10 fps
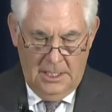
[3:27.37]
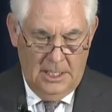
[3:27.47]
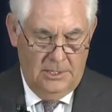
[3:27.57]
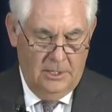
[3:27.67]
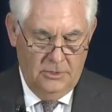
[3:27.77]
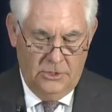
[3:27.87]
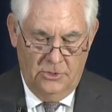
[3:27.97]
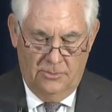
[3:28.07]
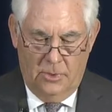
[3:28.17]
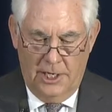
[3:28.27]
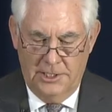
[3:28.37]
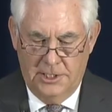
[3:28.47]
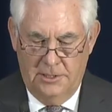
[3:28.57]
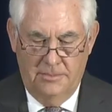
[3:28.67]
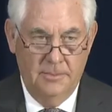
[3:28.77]
And those who
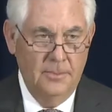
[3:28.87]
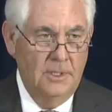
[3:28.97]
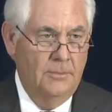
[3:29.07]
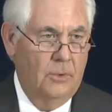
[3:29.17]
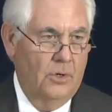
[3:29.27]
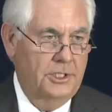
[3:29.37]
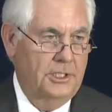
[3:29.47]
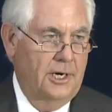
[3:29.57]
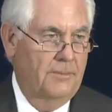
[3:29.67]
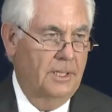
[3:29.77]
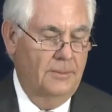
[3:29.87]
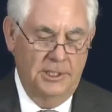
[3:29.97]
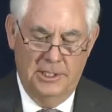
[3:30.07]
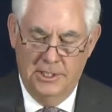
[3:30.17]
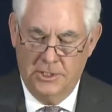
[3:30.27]
embrace it poison our
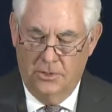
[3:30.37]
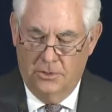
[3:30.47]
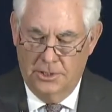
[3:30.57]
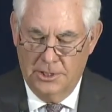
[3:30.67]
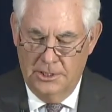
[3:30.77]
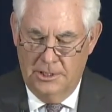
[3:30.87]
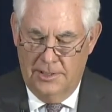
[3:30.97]
public discourse,